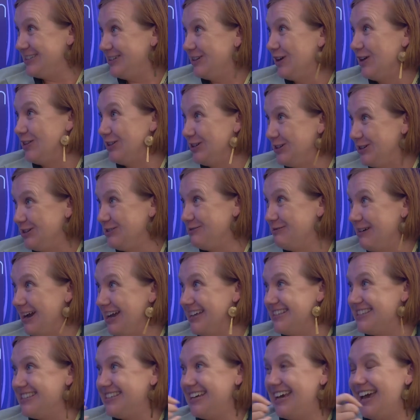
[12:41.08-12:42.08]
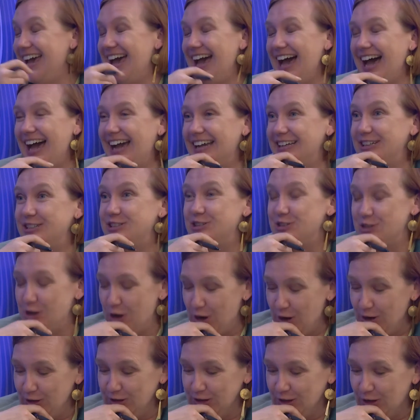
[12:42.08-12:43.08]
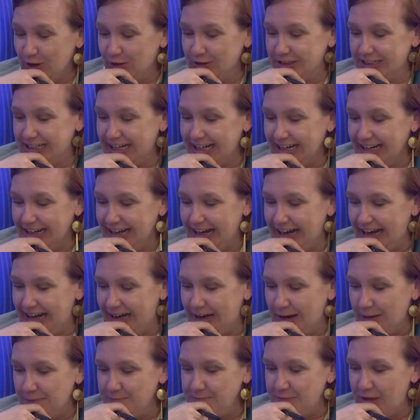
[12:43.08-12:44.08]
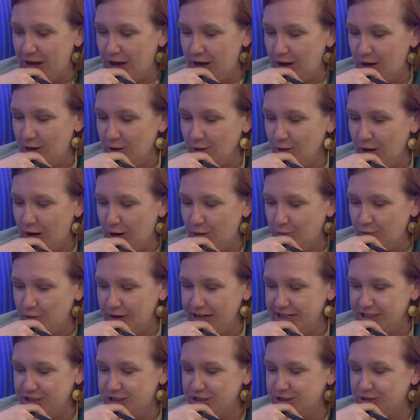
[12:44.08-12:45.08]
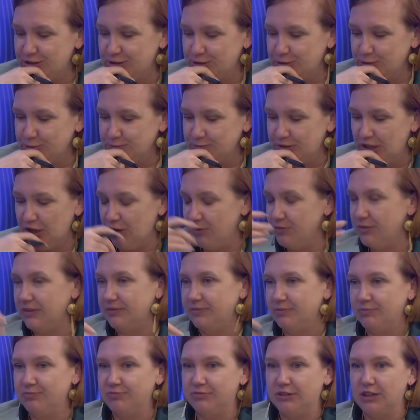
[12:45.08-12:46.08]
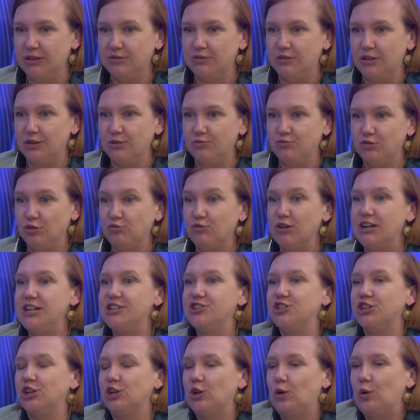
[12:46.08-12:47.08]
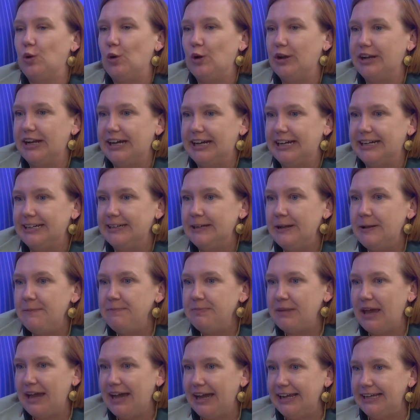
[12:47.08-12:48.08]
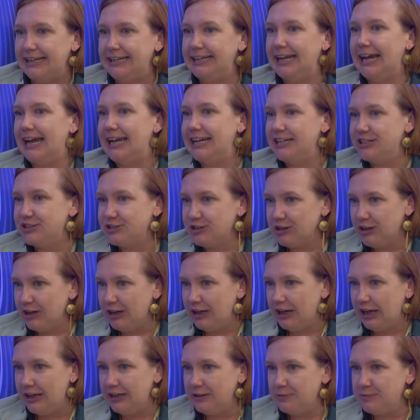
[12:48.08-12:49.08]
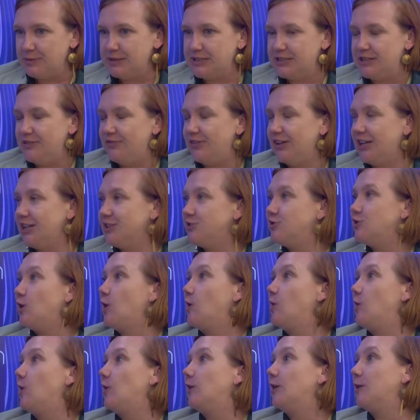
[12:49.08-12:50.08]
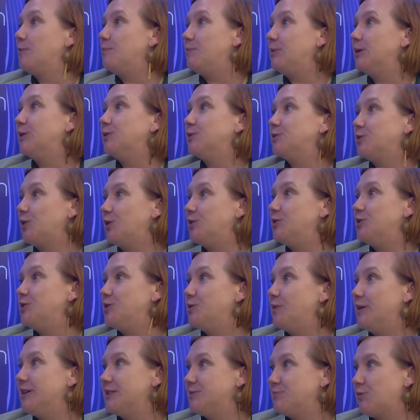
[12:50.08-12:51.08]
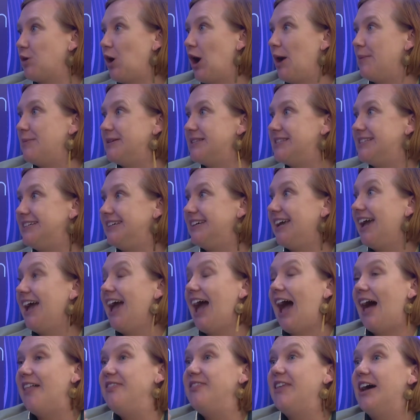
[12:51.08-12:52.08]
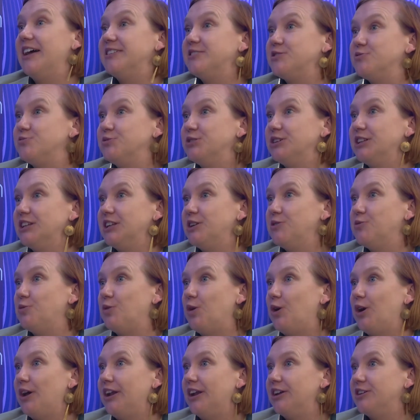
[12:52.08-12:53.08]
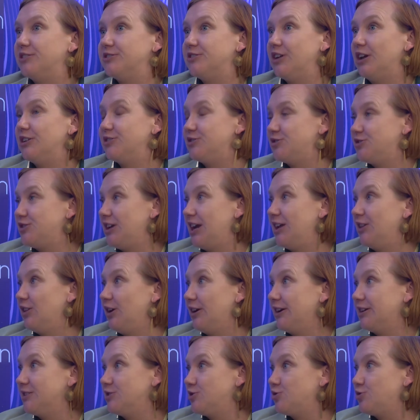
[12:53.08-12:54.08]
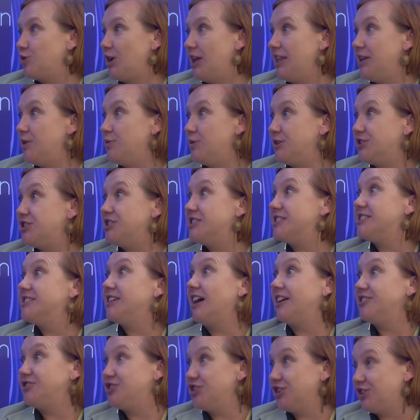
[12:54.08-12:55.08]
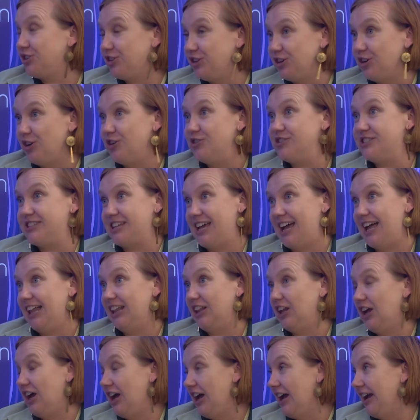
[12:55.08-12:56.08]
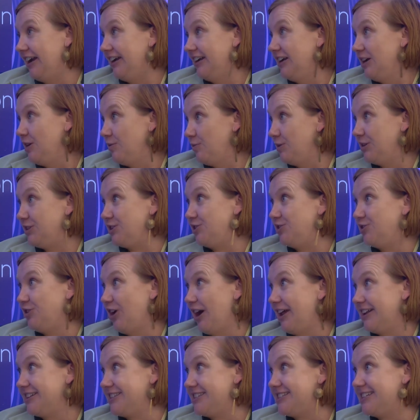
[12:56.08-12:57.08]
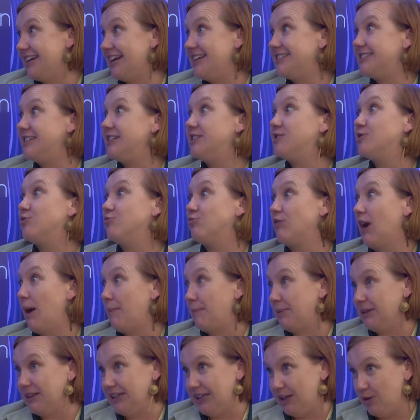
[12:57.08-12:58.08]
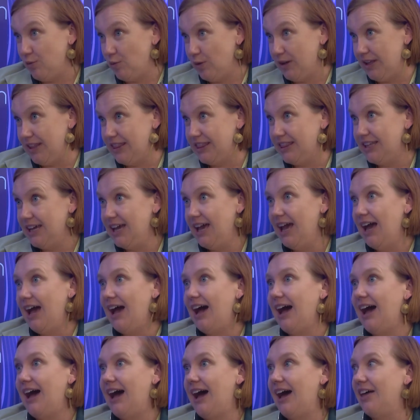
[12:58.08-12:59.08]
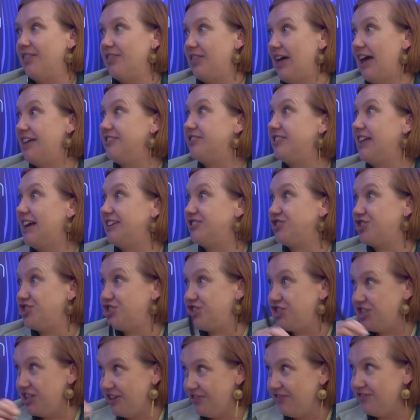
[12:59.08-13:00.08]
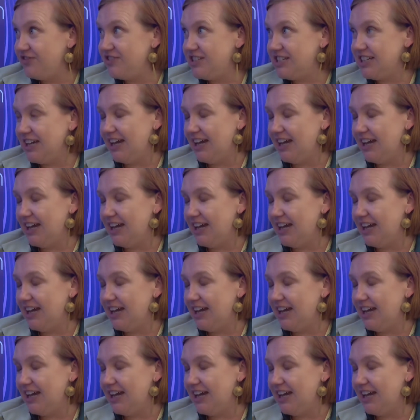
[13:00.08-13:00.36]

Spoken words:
know, the US is no longer a regional, you know, the regional order in Asia and the Pacific is no longer built on US primacy. And that's really what a state like Australia, which is such a close ally with the United States, is grappling with. That shift